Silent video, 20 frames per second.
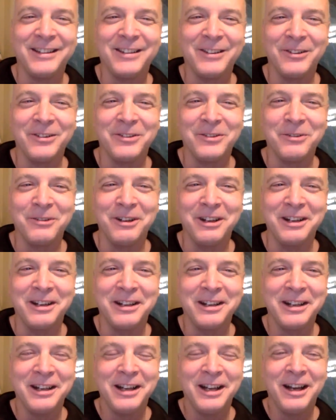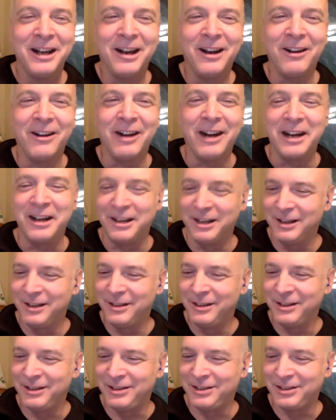so sweet. All right,
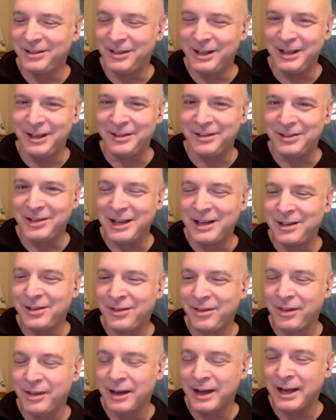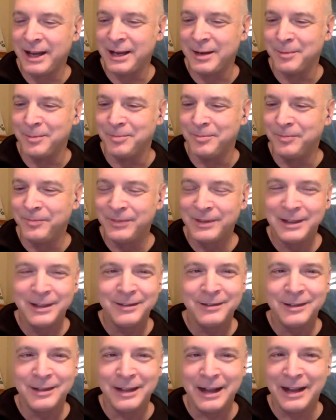this the sixth item,
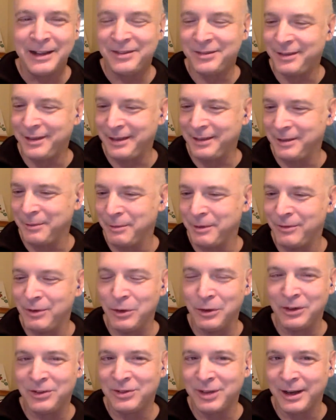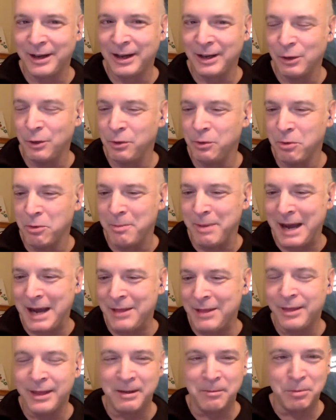the last thing that we've noticed. I'm going to go to a
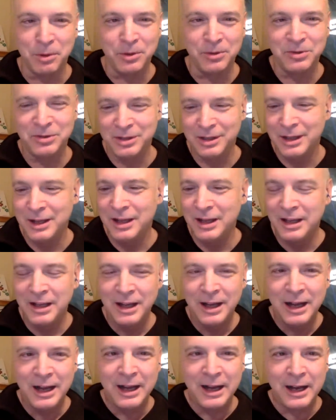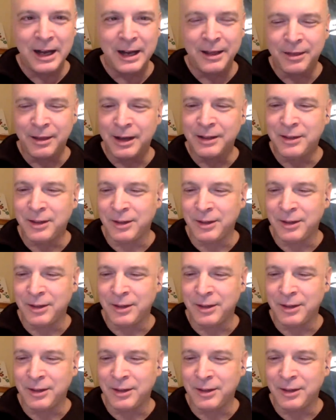bad thing, Bruce. Okay. Perfect. I thought